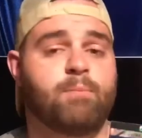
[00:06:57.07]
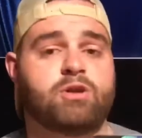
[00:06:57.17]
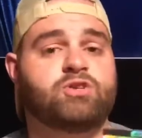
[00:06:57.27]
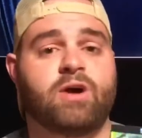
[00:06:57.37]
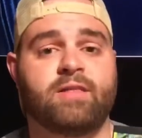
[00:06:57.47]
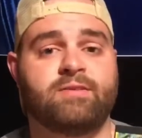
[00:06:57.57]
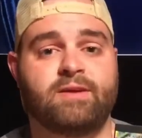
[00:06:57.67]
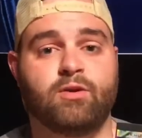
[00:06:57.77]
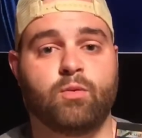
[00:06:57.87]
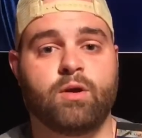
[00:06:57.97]
I'm not sure how the
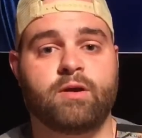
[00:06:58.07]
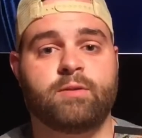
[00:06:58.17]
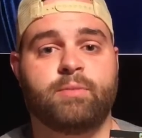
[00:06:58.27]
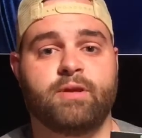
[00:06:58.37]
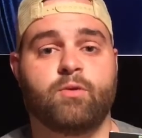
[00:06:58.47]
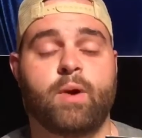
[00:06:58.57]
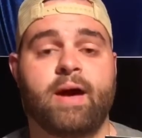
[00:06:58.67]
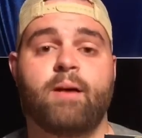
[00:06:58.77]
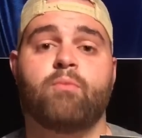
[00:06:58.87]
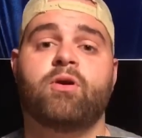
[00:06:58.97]
deal worked, but either
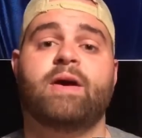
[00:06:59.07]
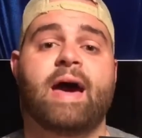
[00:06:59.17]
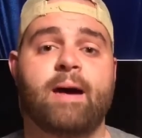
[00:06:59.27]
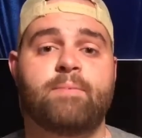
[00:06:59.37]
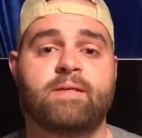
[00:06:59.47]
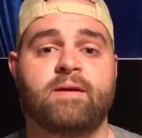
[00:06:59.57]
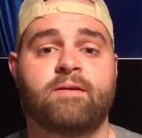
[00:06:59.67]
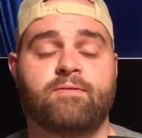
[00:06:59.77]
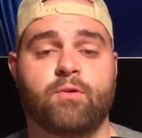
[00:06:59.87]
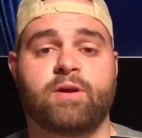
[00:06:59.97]
way, I'm really happy
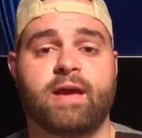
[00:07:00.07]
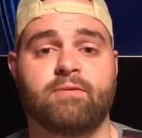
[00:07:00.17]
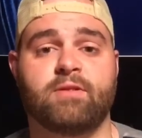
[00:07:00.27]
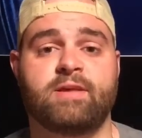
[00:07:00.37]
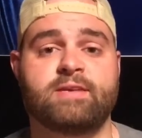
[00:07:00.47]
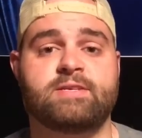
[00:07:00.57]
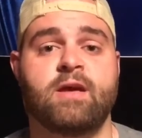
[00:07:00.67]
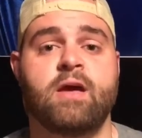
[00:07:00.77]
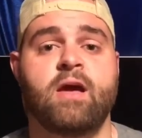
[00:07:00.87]
that a 4K release